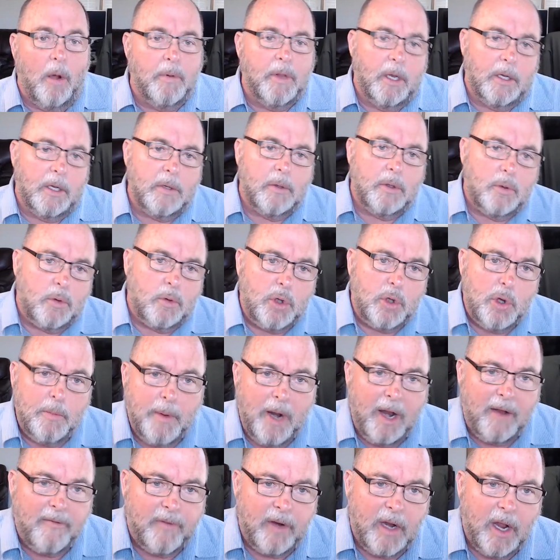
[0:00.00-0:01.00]
a
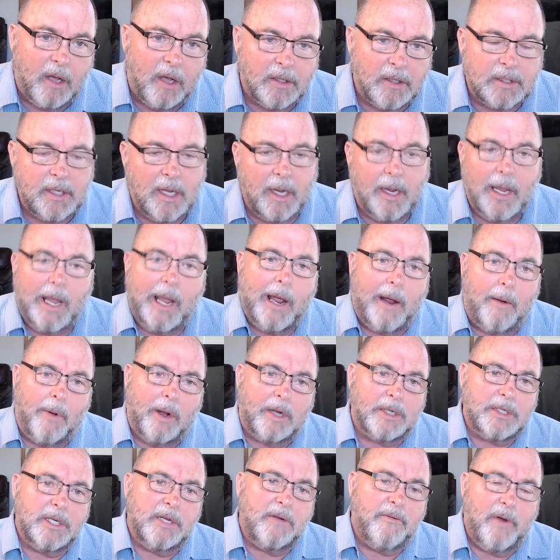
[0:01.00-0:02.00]
2-minute video saying, hey, I
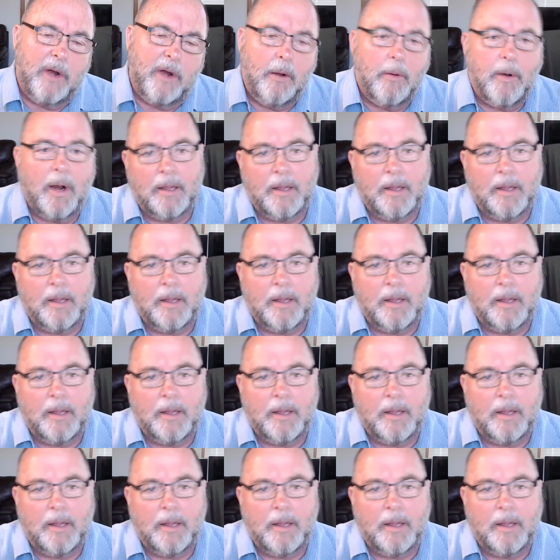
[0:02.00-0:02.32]
watched this video.